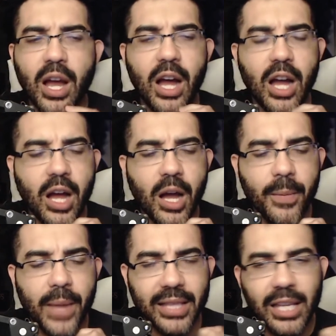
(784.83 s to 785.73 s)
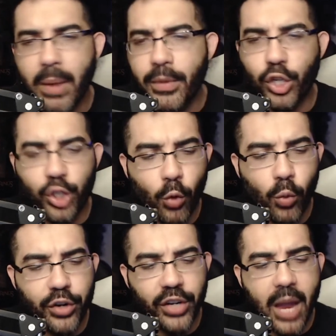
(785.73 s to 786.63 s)
I think maybe the
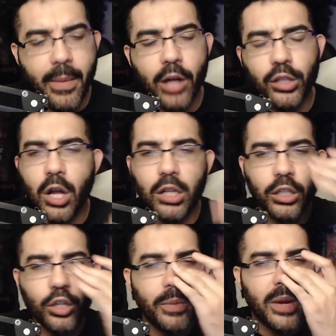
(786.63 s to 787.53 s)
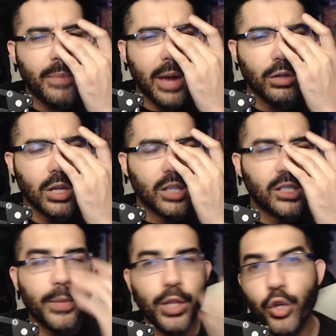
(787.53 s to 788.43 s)
showrunner came out and talked a little bit about
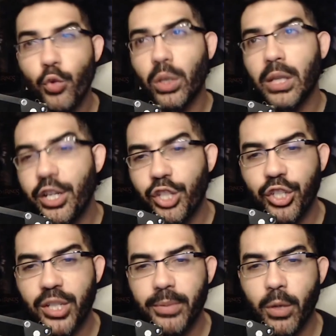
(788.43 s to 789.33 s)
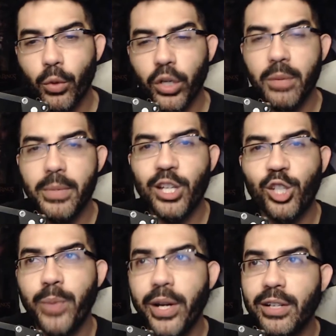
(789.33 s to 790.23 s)
some of the new relationships that we're going to be
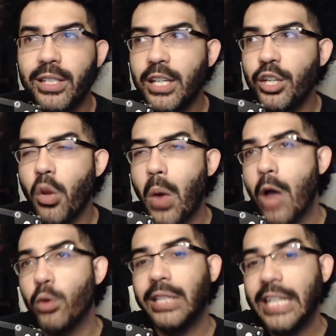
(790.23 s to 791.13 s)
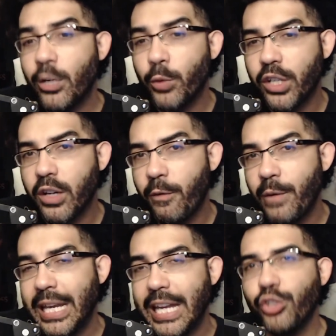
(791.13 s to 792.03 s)
experiencing, you know, how Lena was going to
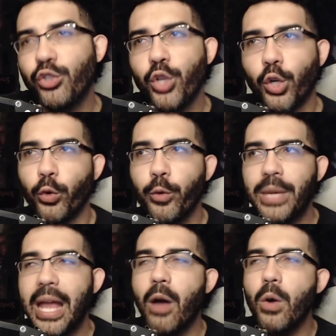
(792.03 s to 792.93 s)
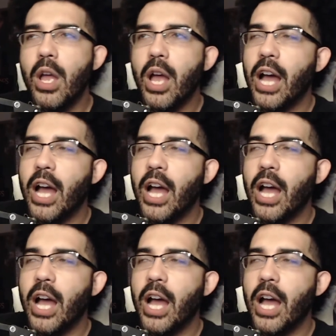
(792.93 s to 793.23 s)
fit into the group now.